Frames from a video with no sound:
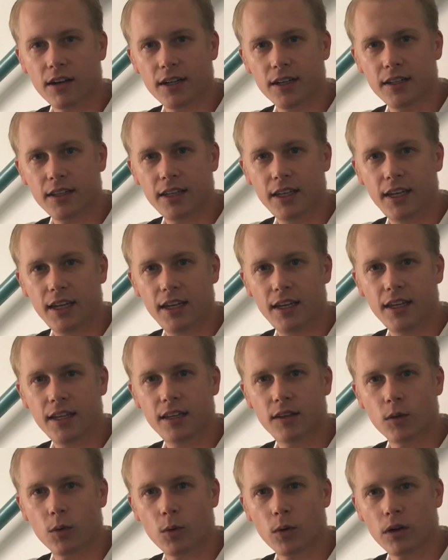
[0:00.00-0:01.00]
currently
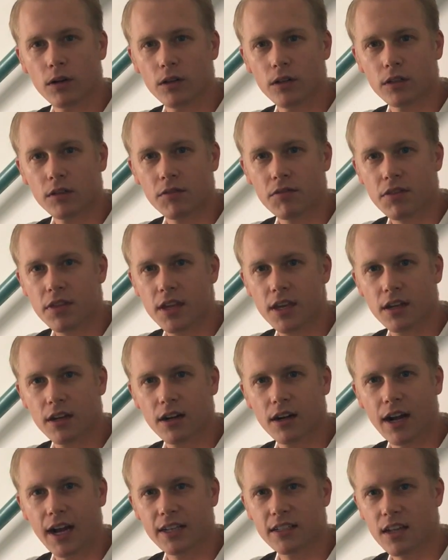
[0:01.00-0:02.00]
the world of
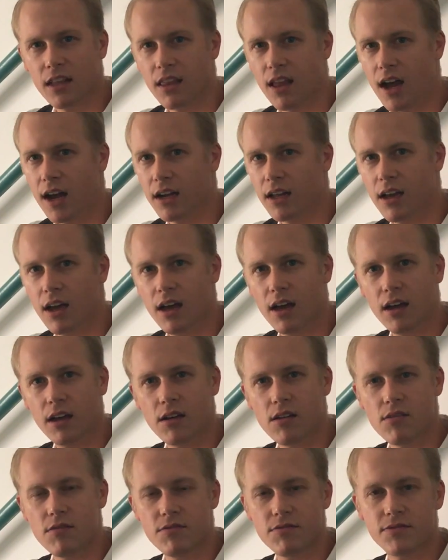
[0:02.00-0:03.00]
theater has a lot
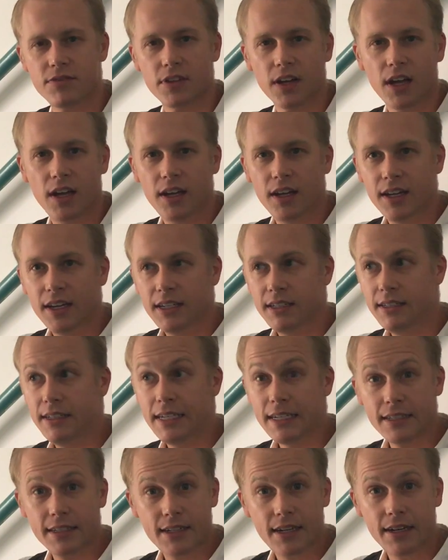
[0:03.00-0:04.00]
of
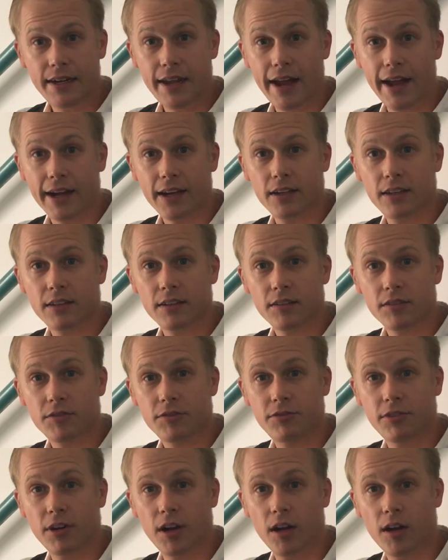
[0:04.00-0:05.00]
disconnect
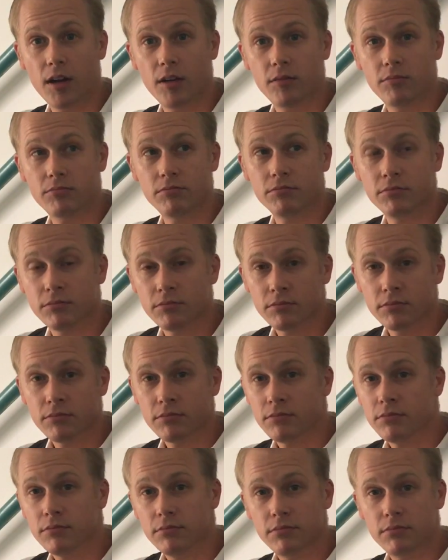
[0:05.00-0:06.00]
from
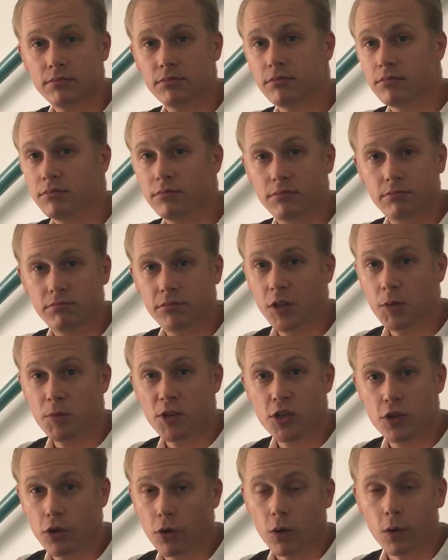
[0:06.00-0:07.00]
the
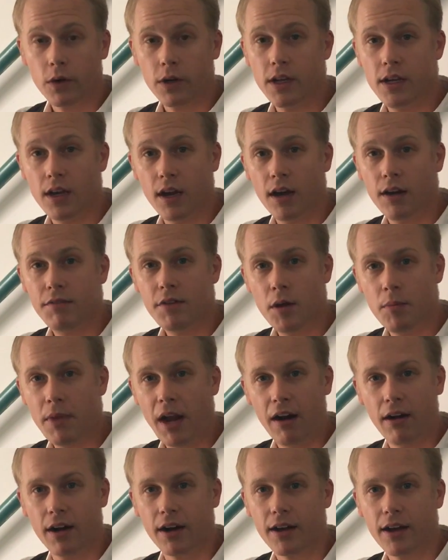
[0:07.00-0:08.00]
majority of
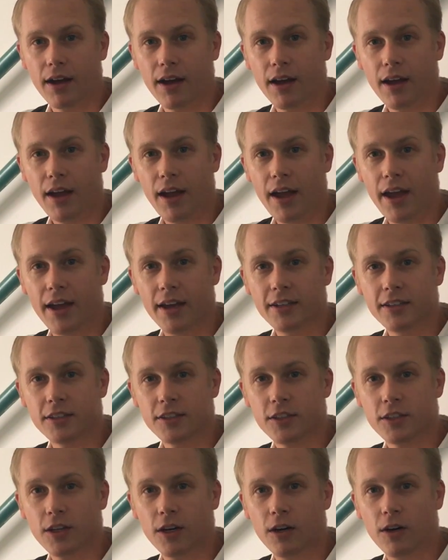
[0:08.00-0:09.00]
America. And
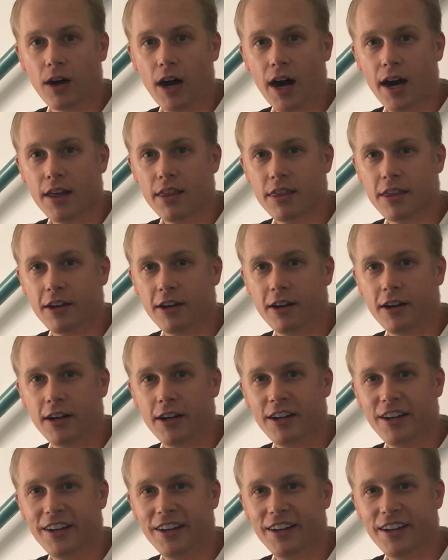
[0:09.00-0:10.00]
so I
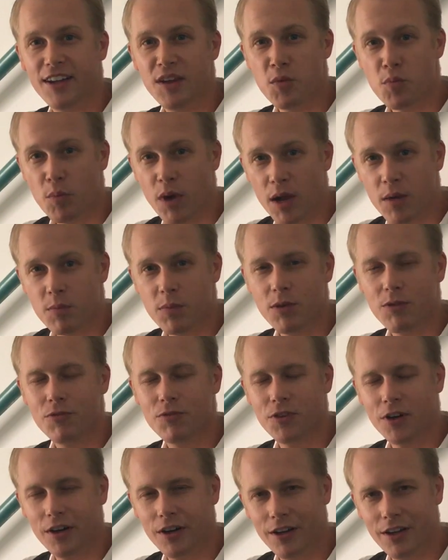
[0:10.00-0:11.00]
thought it might be
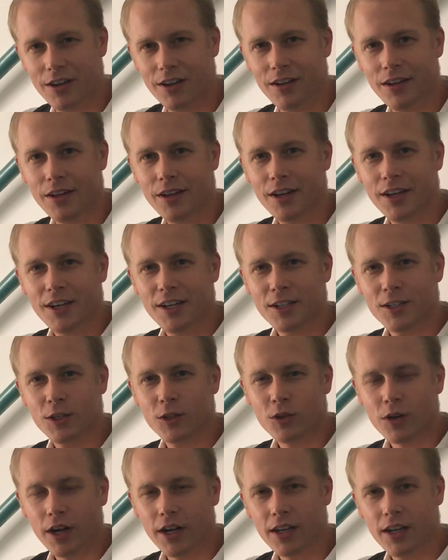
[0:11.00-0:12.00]
fun to
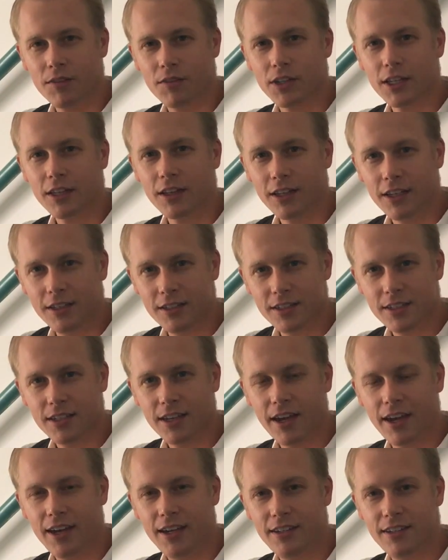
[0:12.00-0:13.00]
try to give a little
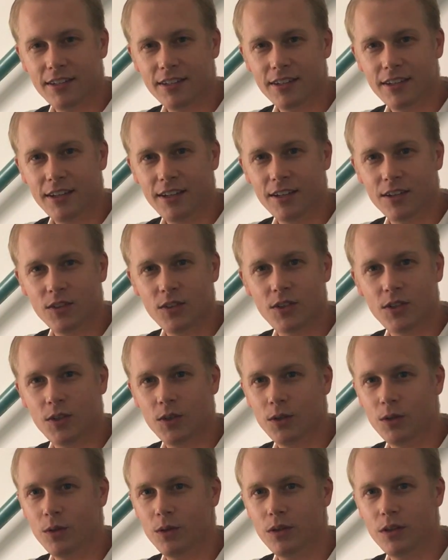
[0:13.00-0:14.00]
insight
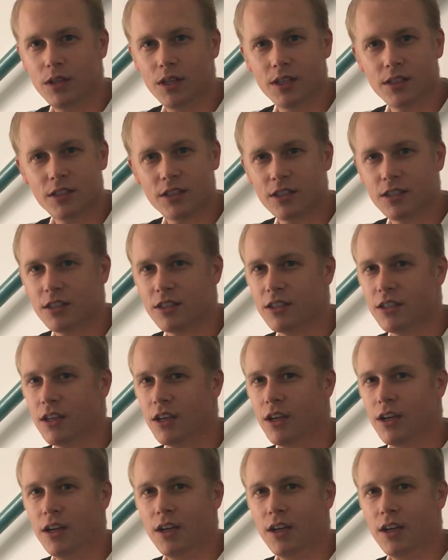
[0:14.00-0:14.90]
into this